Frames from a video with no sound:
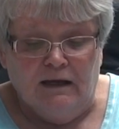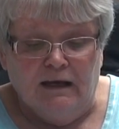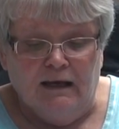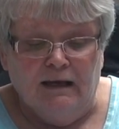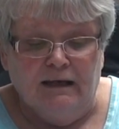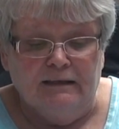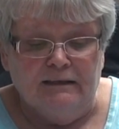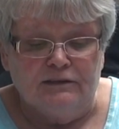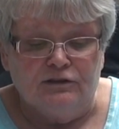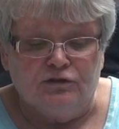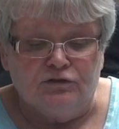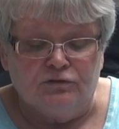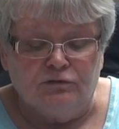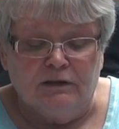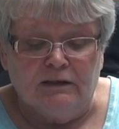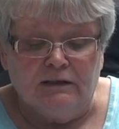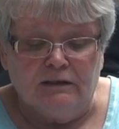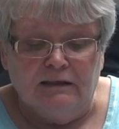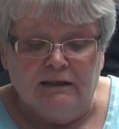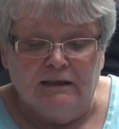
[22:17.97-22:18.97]
It is
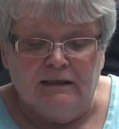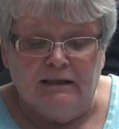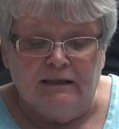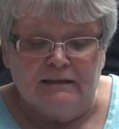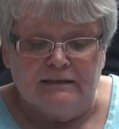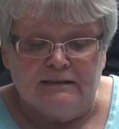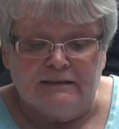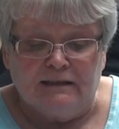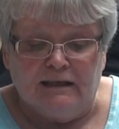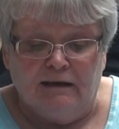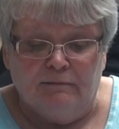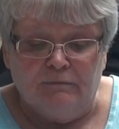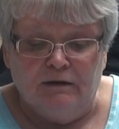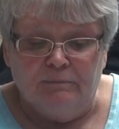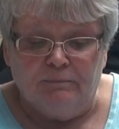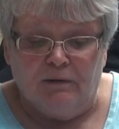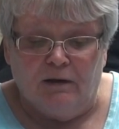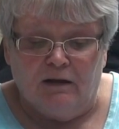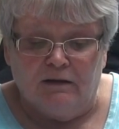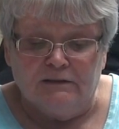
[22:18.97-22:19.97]
strictly against company
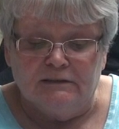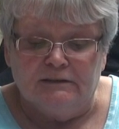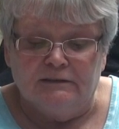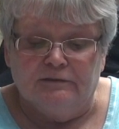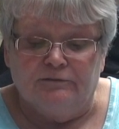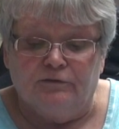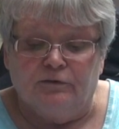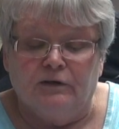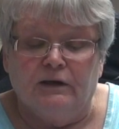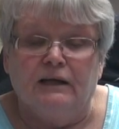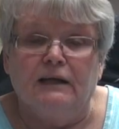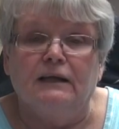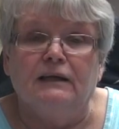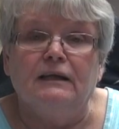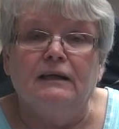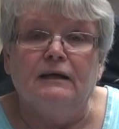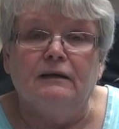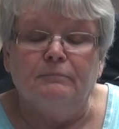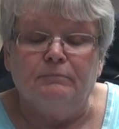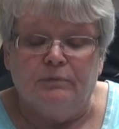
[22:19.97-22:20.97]
policy for
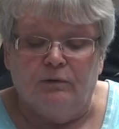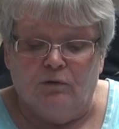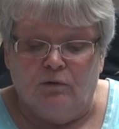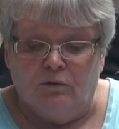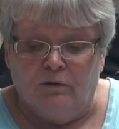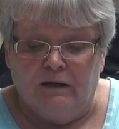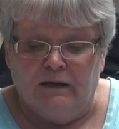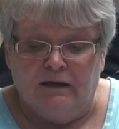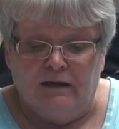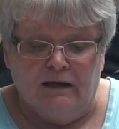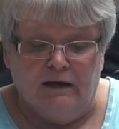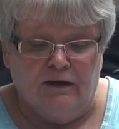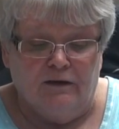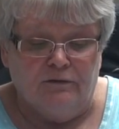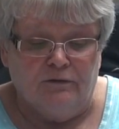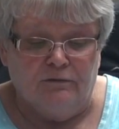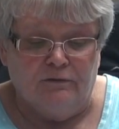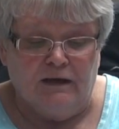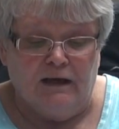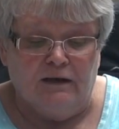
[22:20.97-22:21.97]
any employee
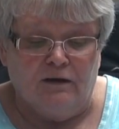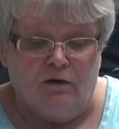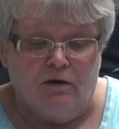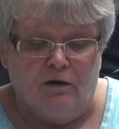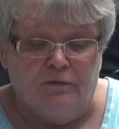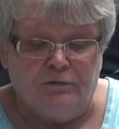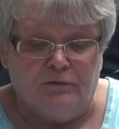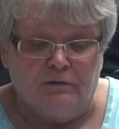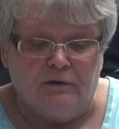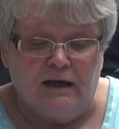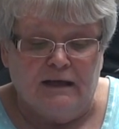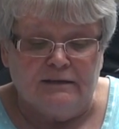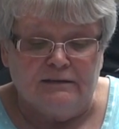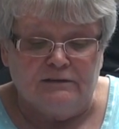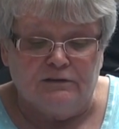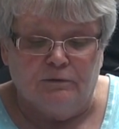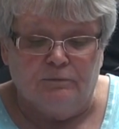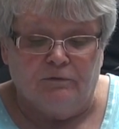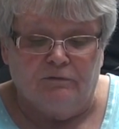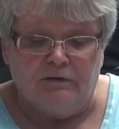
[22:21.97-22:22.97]
other than authorized
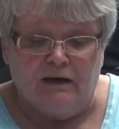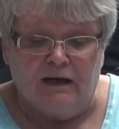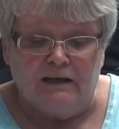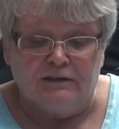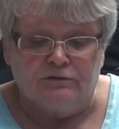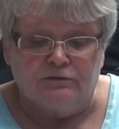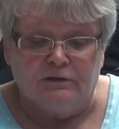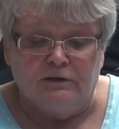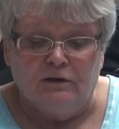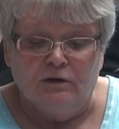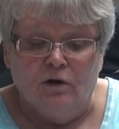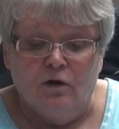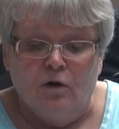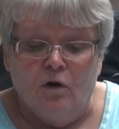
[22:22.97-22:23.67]
supervisory